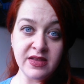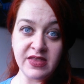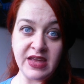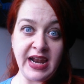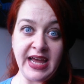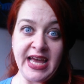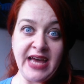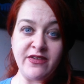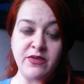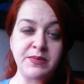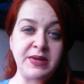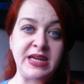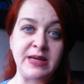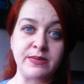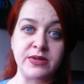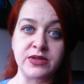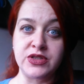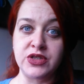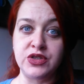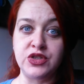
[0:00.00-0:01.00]
that I haven't been
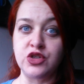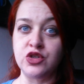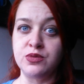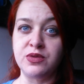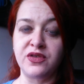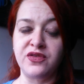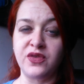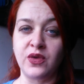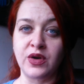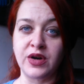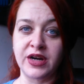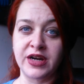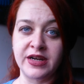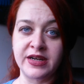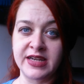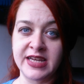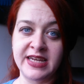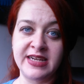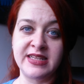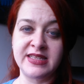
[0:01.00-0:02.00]
able to do before,
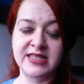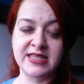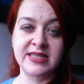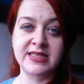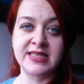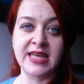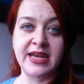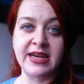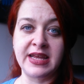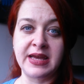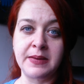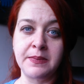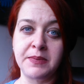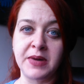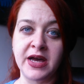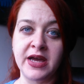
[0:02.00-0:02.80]
and it's exciting.